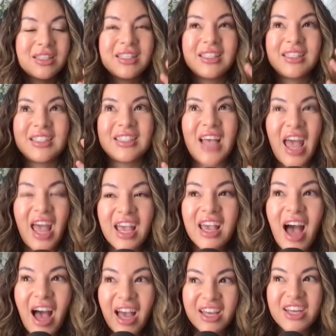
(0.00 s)
say
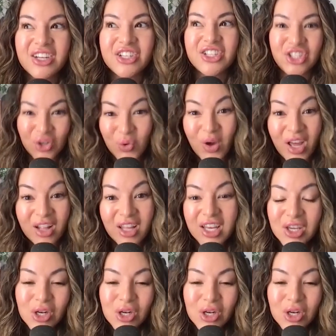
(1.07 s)
I can do it. Like,